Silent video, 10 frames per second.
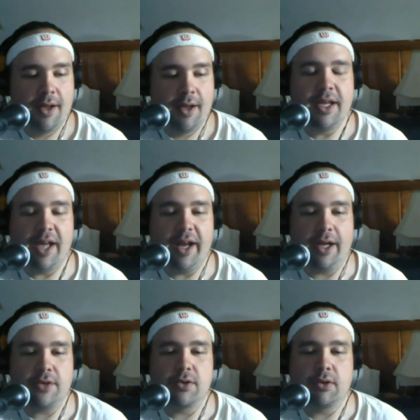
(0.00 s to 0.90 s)
he had
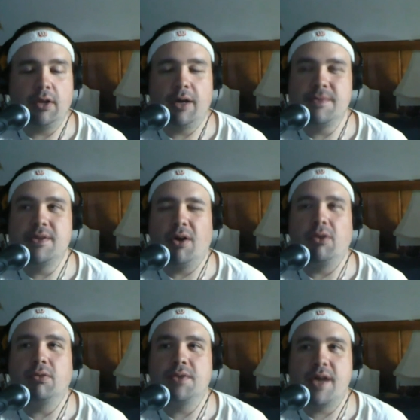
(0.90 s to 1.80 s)
extra gloves the
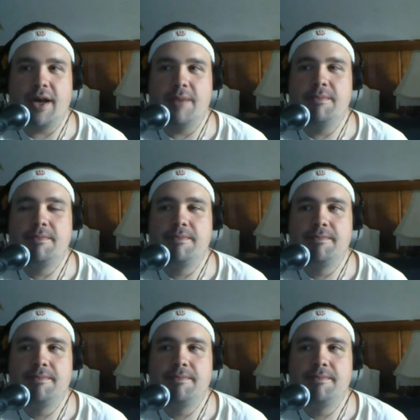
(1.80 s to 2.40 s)
whole time.